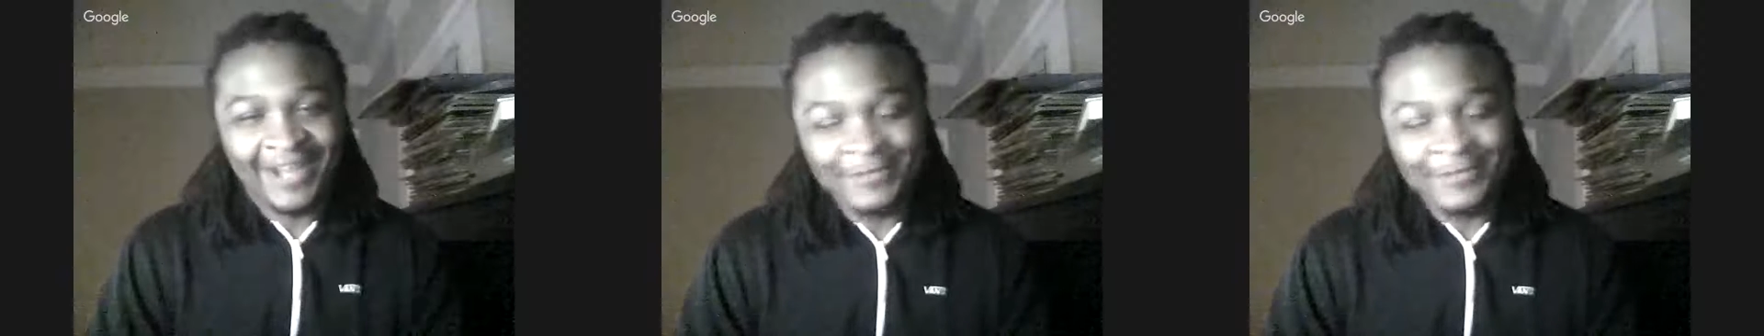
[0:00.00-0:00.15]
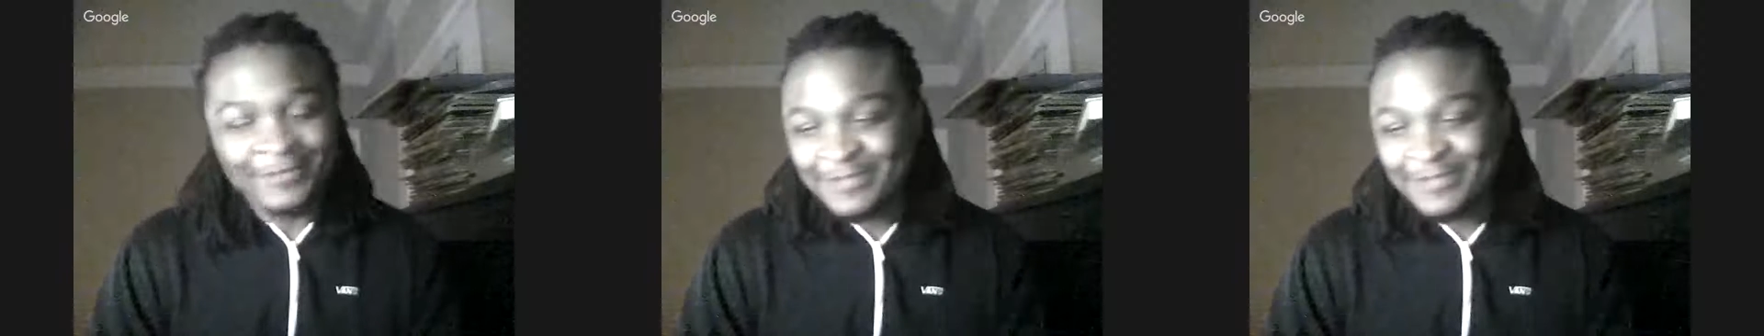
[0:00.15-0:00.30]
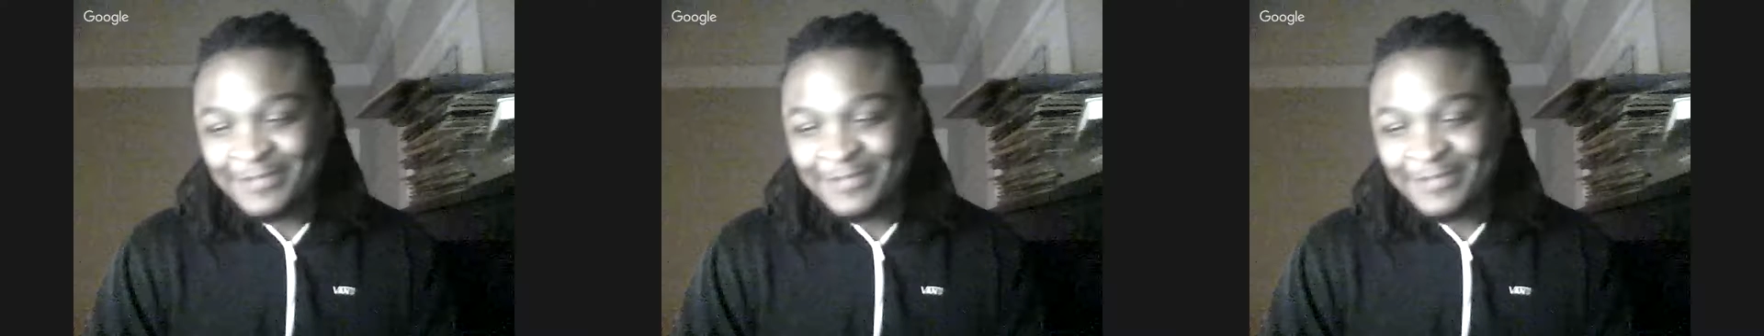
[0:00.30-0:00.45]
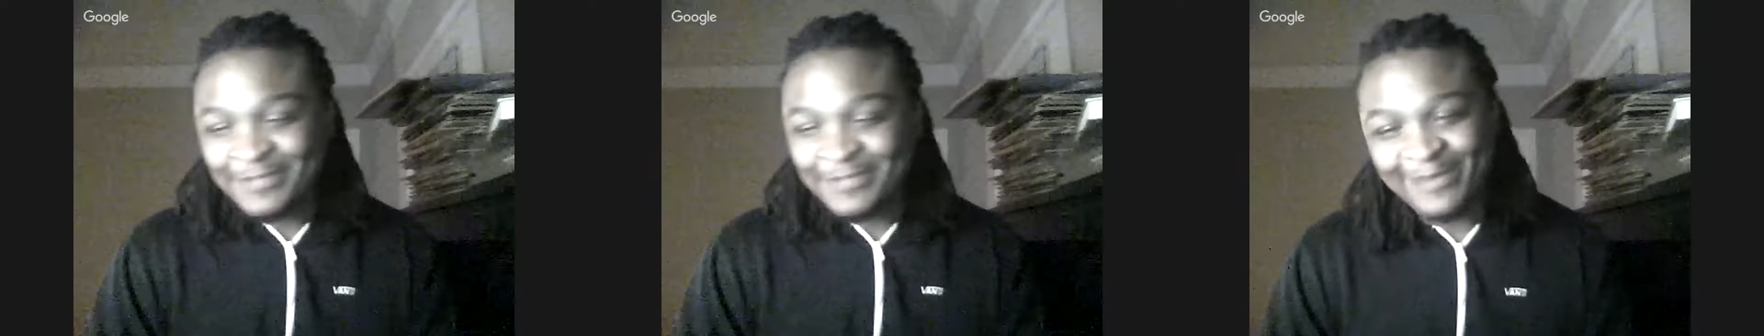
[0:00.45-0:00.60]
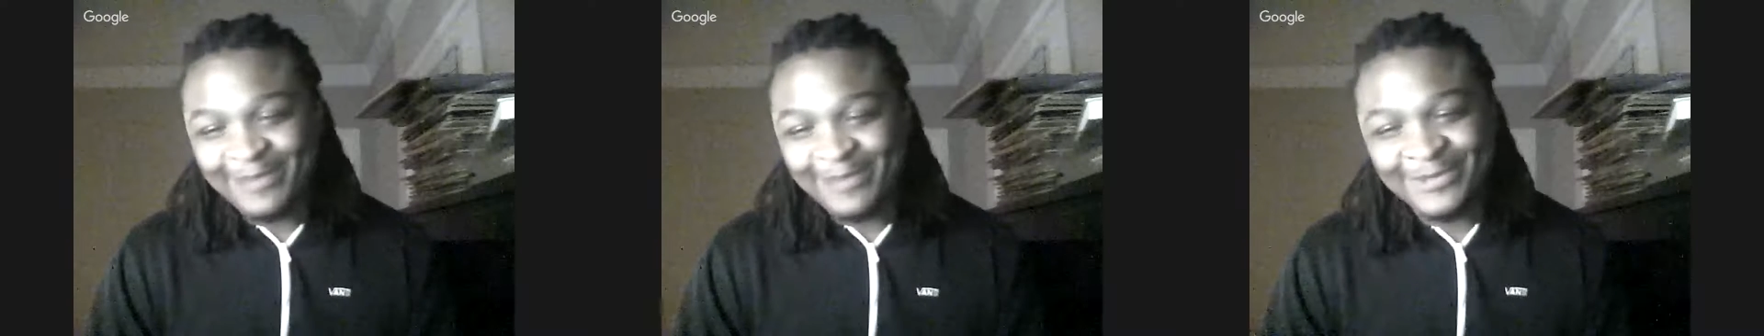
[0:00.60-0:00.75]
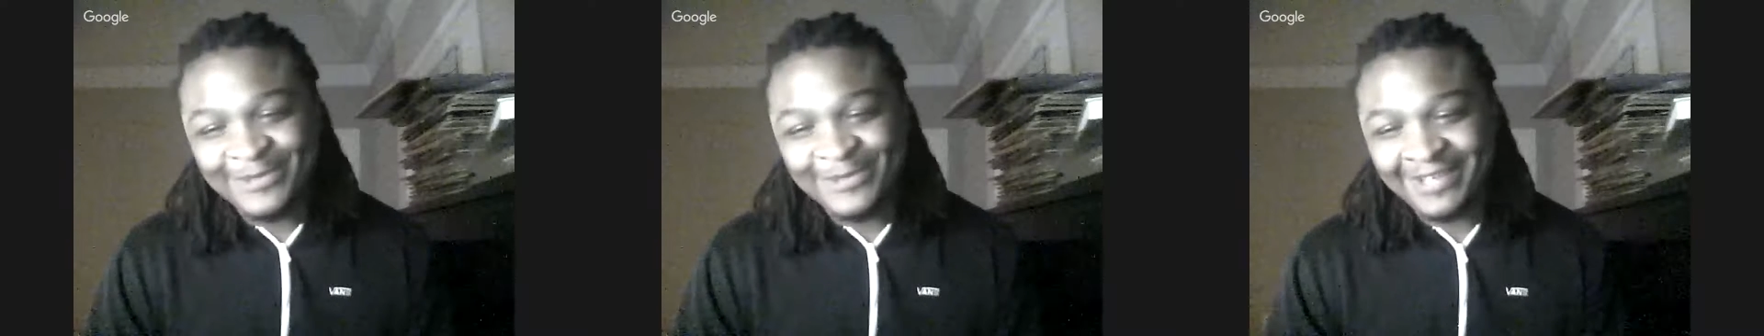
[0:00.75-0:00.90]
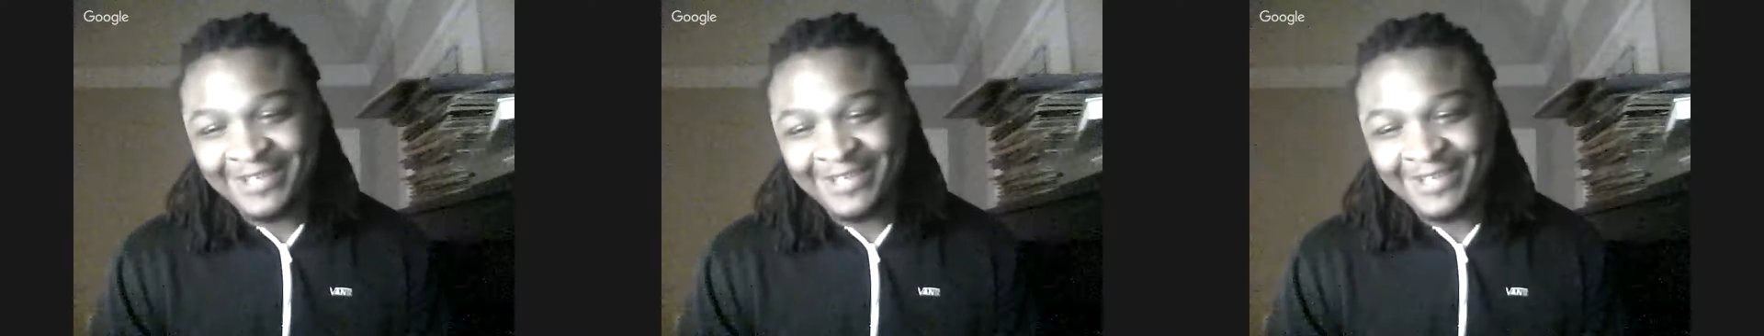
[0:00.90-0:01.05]
I'm just
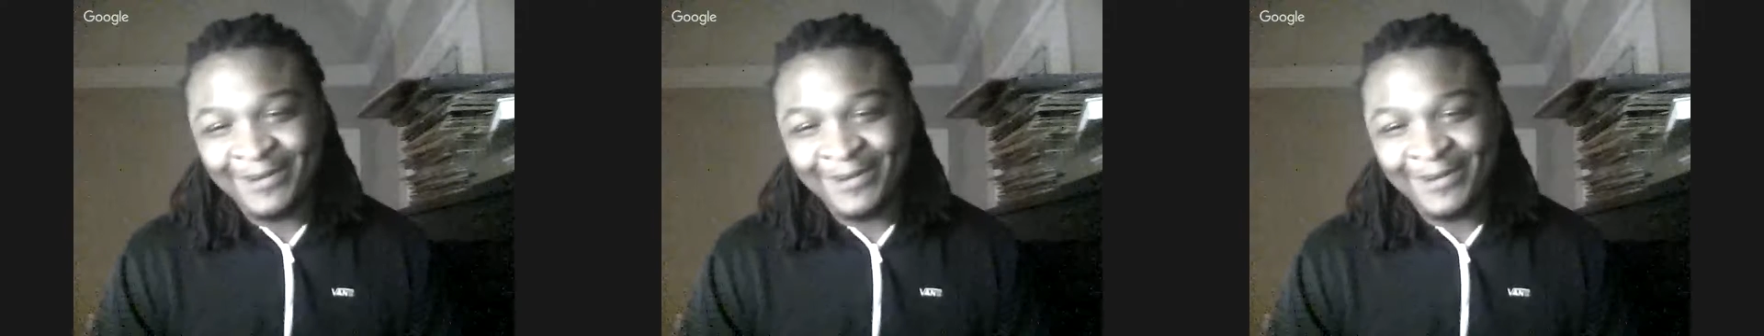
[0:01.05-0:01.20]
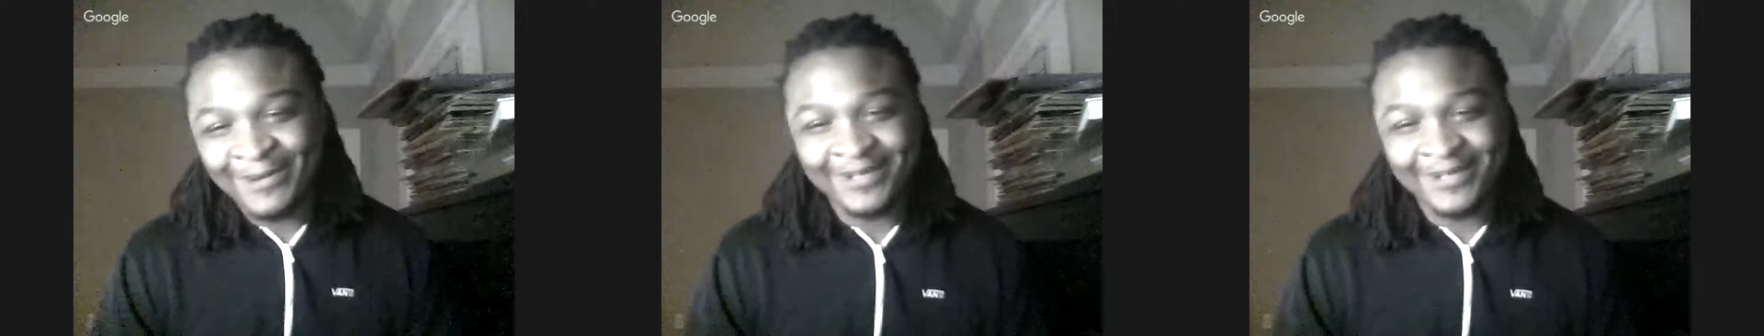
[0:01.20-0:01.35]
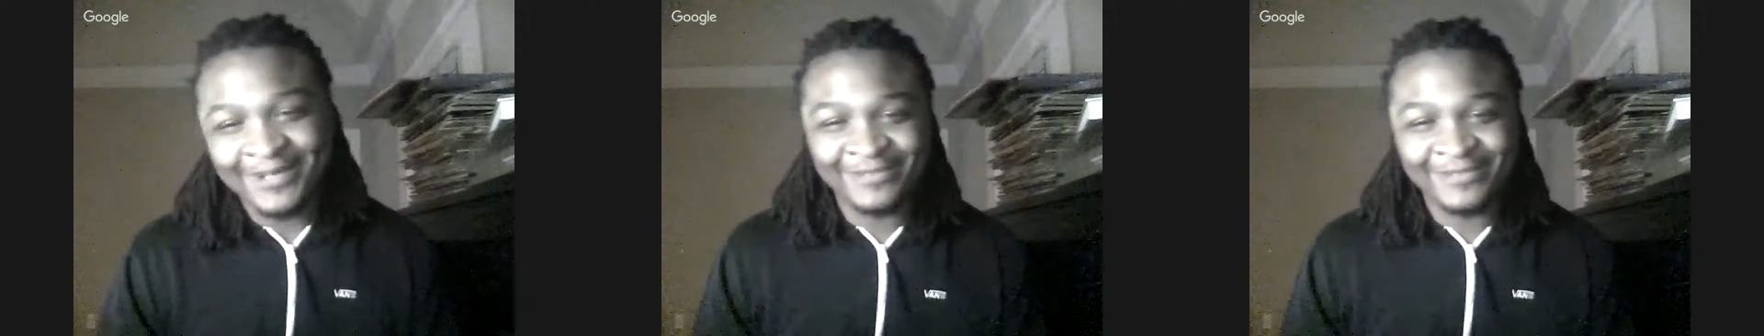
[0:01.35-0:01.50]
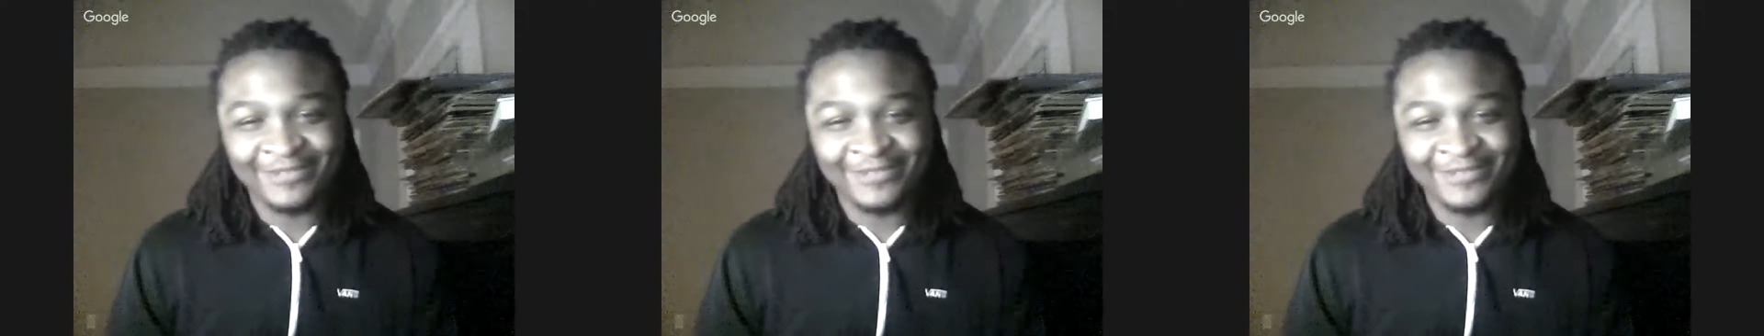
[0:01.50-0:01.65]
making music. I don't want to